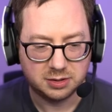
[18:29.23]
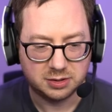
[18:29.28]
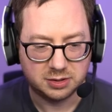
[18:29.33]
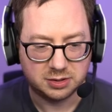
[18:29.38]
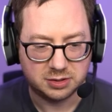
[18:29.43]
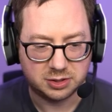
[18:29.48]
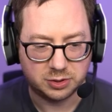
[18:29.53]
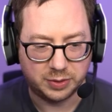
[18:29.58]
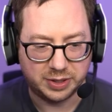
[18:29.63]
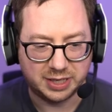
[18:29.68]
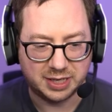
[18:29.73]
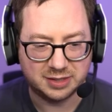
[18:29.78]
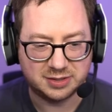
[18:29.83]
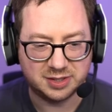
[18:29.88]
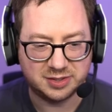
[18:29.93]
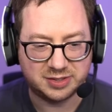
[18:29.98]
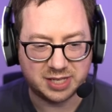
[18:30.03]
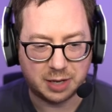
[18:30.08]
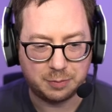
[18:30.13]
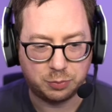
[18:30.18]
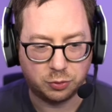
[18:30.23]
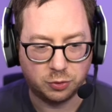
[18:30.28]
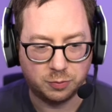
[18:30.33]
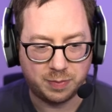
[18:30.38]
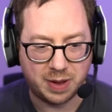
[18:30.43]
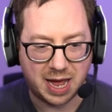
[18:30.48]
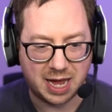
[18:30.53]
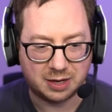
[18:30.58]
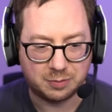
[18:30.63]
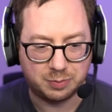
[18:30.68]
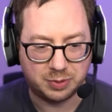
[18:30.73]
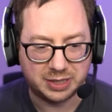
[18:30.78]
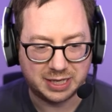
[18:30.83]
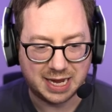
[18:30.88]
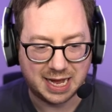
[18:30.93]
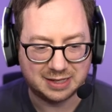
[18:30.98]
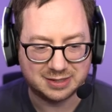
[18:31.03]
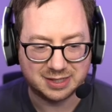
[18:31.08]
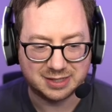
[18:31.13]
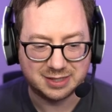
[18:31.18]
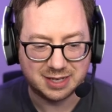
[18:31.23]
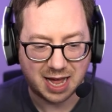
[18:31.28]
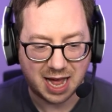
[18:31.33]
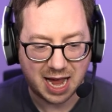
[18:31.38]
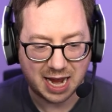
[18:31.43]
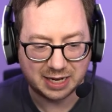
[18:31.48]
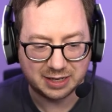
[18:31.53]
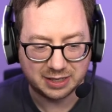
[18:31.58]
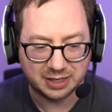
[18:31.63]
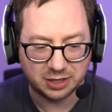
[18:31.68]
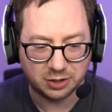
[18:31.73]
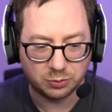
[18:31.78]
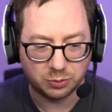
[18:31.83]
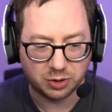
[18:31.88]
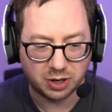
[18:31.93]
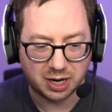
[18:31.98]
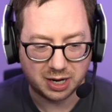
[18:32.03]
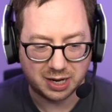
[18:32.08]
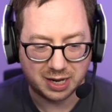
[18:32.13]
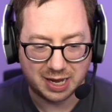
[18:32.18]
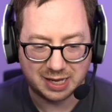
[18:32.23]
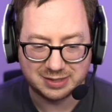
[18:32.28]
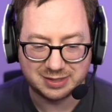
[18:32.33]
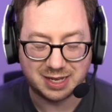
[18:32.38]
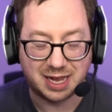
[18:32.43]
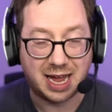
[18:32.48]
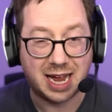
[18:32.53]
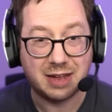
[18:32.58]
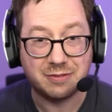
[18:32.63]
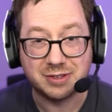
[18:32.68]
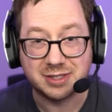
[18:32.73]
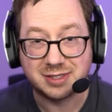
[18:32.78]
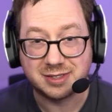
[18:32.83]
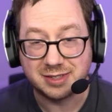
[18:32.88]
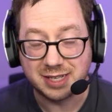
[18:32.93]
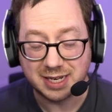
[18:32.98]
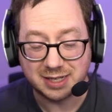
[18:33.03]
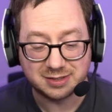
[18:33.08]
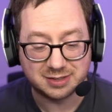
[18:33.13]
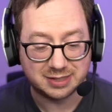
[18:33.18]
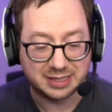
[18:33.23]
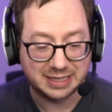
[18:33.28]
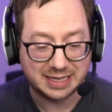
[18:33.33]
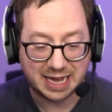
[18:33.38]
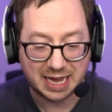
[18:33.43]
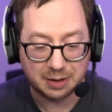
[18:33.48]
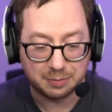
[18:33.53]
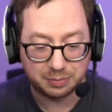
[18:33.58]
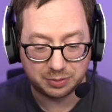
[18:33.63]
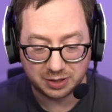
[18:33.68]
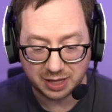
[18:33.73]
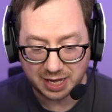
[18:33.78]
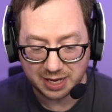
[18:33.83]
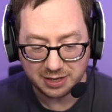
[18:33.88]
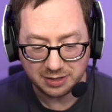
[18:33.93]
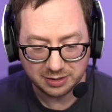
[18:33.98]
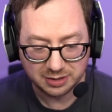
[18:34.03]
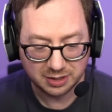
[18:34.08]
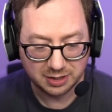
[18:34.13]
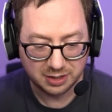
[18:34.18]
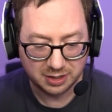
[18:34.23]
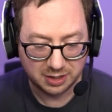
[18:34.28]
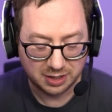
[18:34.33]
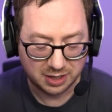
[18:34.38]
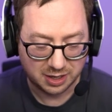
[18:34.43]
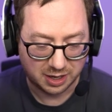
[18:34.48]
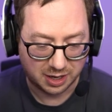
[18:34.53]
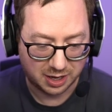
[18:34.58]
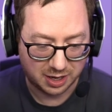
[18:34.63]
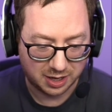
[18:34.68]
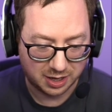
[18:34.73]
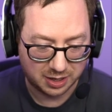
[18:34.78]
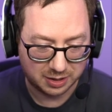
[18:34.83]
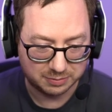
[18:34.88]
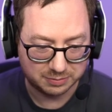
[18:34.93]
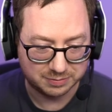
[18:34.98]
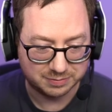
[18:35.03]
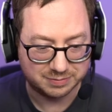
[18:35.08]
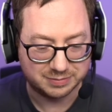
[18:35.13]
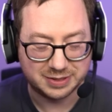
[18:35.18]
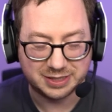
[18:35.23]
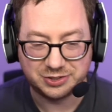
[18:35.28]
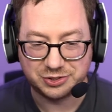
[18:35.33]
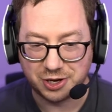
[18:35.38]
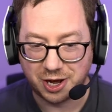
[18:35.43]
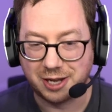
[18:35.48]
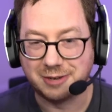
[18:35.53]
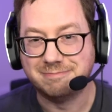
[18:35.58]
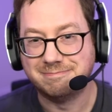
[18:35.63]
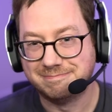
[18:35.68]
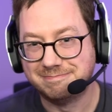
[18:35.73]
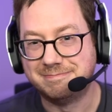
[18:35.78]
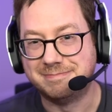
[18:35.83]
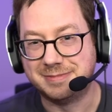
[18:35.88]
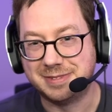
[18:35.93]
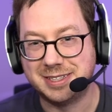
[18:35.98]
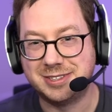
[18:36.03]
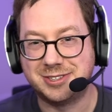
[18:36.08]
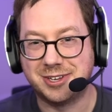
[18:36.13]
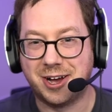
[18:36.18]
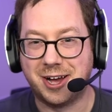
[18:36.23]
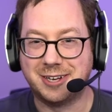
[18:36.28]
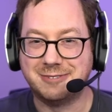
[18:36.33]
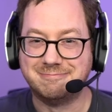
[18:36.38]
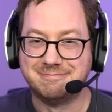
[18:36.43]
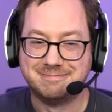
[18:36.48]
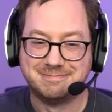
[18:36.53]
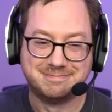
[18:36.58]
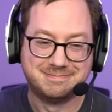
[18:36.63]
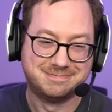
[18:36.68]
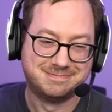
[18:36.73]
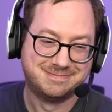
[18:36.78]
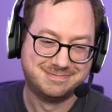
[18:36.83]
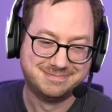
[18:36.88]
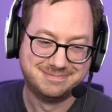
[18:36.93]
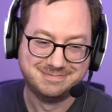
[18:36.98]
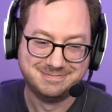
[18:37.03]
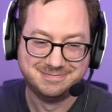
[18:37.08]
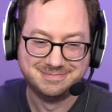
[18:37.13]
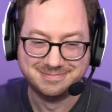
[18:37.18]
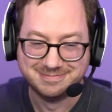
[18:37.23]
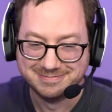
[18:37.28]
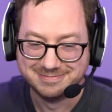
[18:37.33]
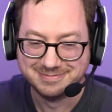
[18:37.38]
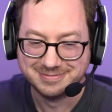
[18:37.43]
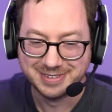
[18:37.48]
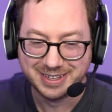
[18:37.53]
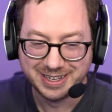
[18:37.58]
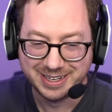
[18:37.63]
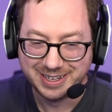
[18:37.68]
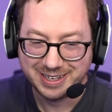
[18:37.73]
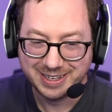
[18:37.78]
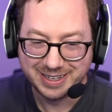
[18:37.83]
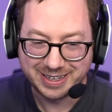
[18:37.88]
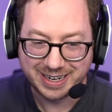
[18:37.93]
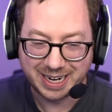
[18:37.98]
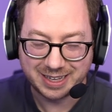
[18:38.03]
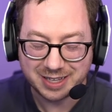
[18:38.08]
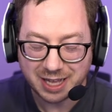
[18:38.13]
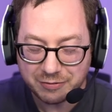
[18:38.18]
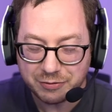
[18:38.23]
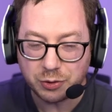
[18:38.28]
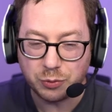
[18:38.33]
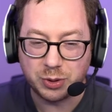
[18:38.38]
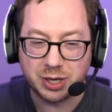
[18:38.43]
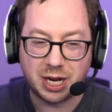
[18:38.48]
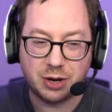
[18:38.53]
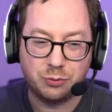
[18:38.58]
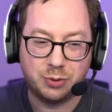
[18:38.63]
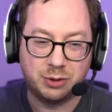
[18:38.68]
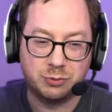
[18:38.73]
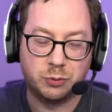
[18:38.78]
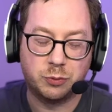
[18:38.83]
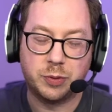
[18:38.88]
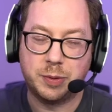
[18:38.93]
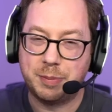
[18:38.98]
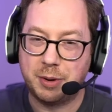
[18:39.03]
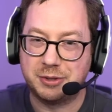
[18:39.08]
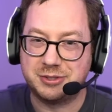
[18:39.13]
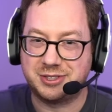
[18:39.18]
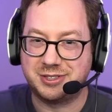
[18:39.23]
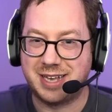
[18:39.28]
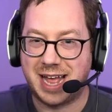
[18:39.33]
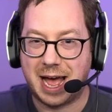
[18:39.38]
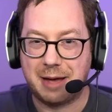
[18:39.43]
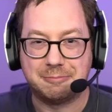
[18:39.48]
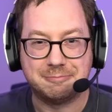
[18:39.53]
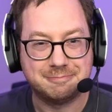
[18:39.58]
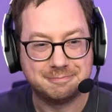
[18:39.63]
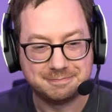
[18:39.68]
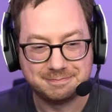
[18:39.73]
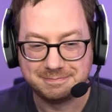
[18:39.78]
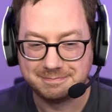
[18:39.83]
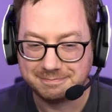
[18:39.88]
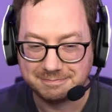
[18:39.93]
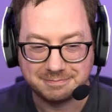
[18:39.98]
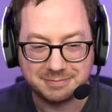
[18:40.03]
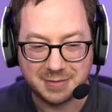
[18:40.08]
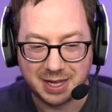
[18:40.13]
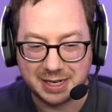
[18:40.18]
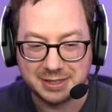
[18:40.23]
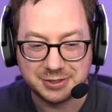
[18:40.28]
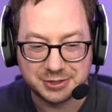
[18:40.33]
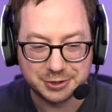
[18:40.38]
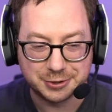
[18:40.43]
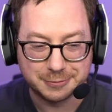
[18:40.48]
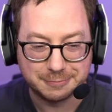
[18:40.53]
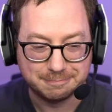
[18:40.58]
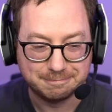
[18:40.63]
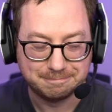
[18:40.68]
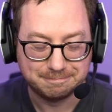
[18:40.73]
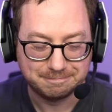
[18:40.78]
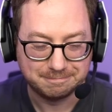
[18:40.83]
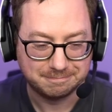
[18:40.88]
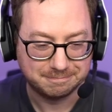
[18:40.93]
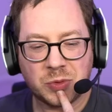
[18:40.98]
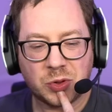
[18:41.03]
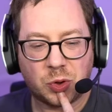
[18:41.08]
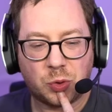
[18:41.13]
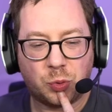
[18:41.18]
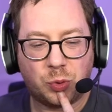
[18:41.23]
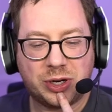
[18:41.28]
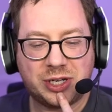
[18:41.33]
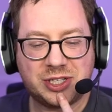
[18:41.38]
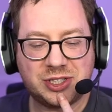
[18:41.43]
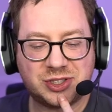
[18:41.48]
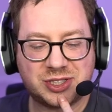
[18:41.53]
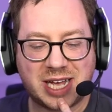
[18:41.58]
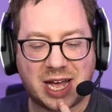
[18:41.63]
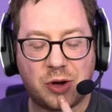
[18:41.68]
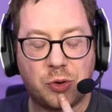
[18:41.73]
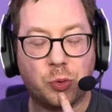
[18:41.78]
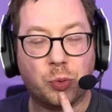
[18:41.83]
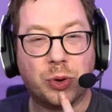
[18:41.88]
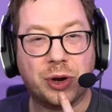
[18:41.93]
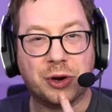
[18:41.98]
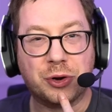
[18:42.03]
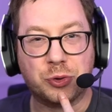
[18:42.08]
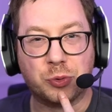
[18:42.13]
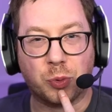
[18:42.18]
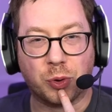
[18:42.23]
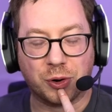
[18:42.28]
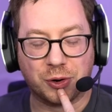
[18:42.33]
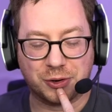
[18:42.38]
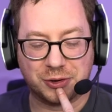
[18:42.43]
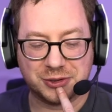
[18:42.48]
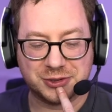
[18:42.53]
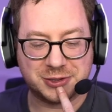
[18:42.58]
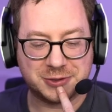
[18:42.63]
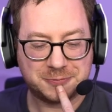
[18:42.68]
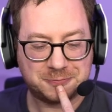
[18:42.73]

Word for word: So he gets his Deadpool back, but he has a nine here. Where I, as I have a six, he can't play. Um, he's gone. He's gone. Victory. I love it when I win when we both snap. I do. We just got Weird World.